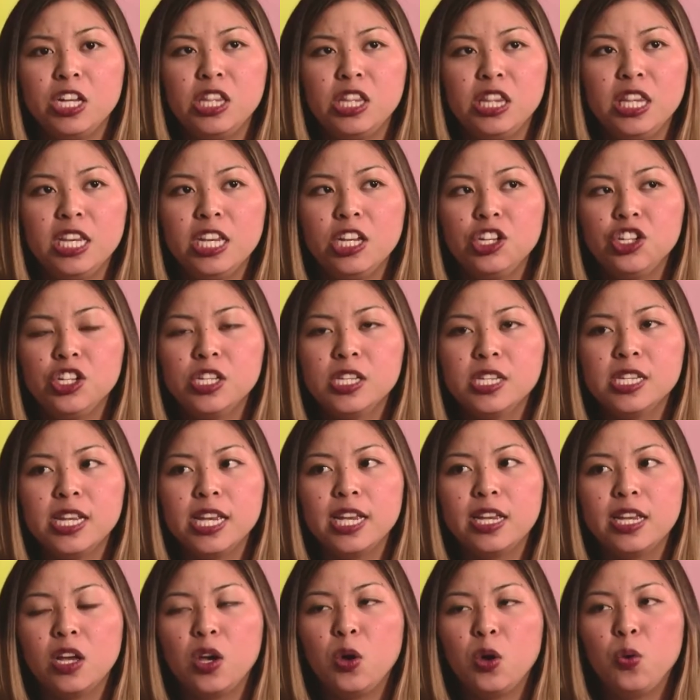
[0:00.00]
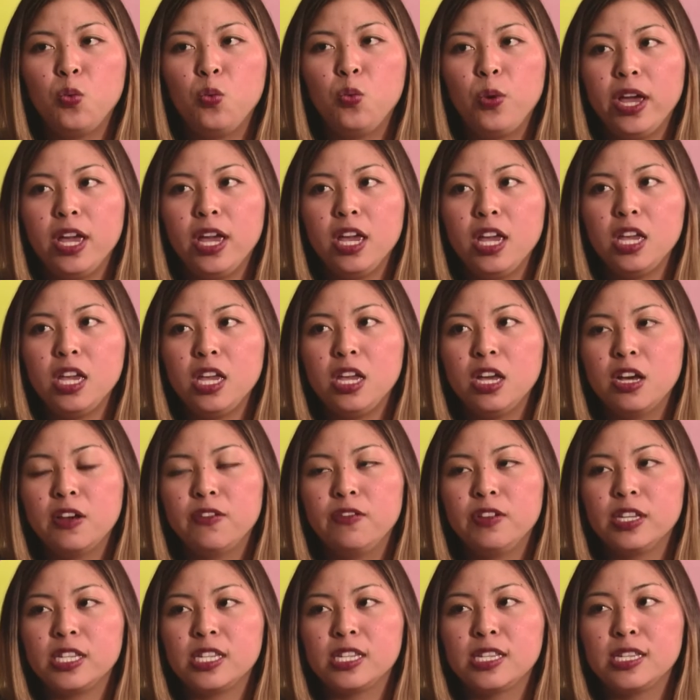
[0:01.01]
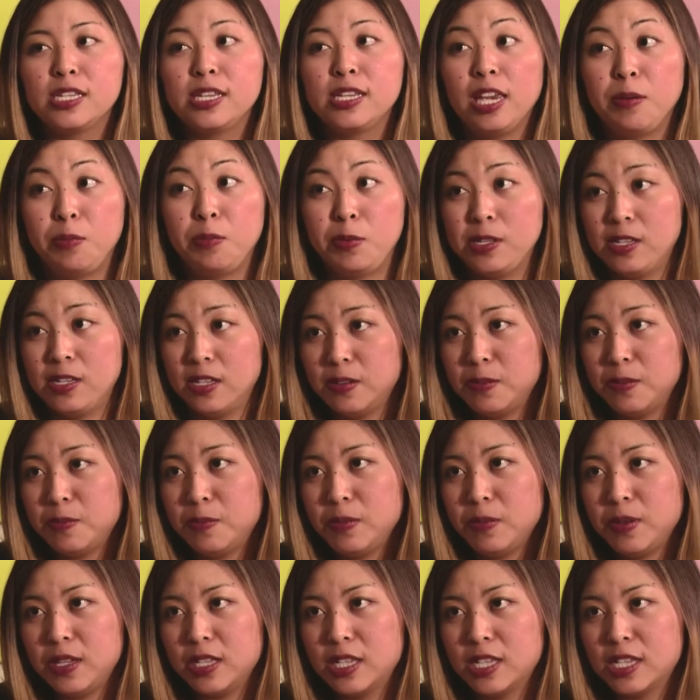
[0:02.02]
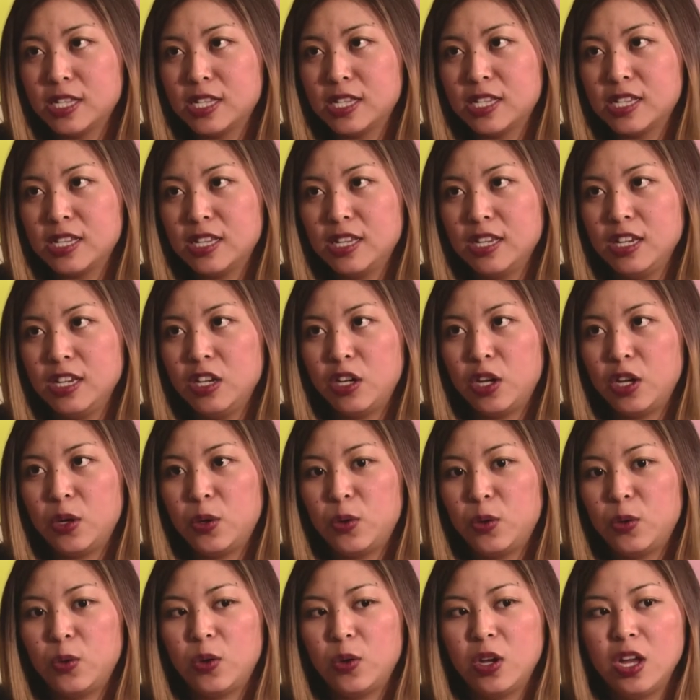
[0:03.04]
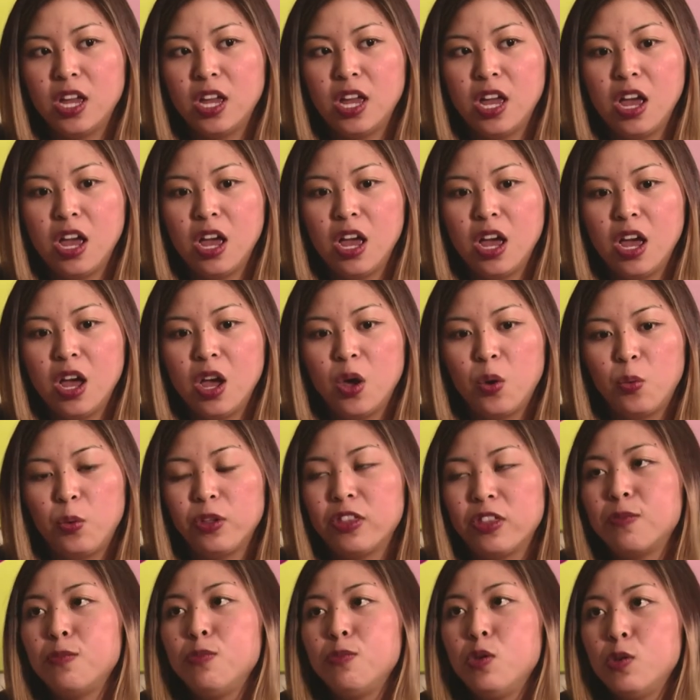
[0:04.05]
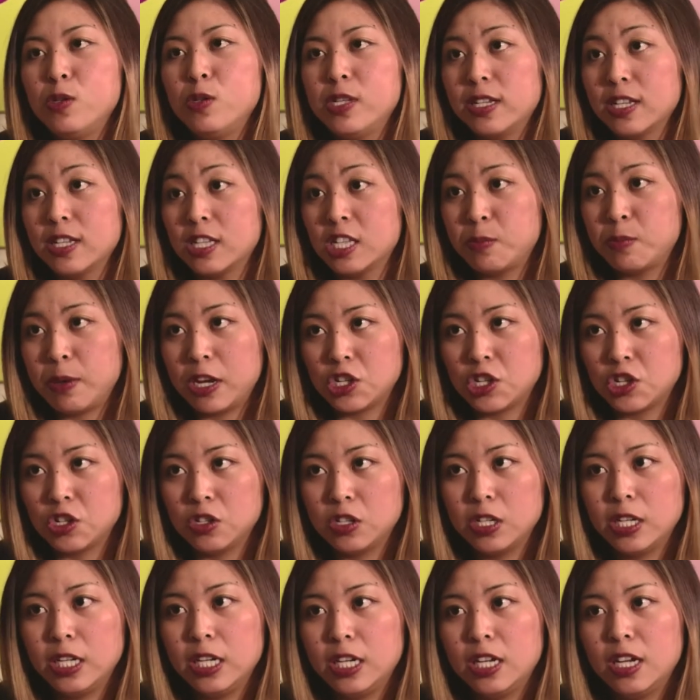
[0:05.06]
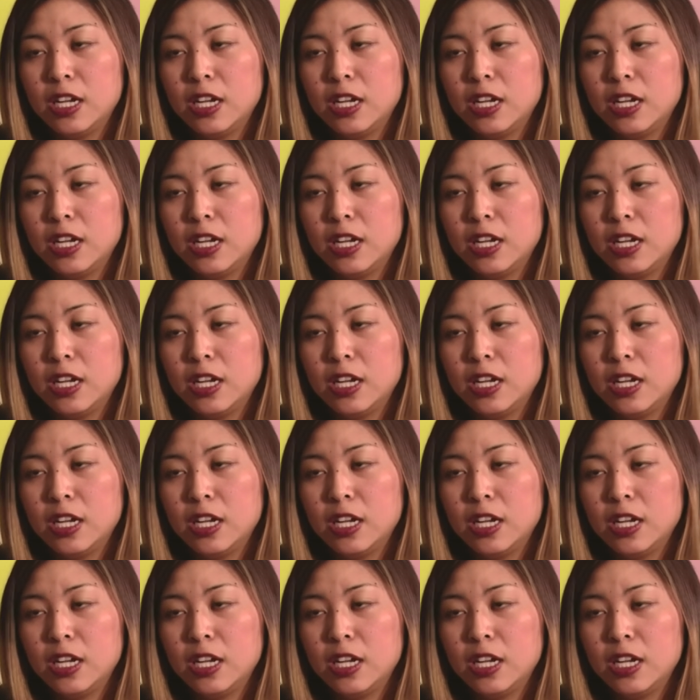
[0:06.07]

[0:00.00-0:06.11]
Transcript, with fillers: think it's just like a way of escapism. It's you know with music especially,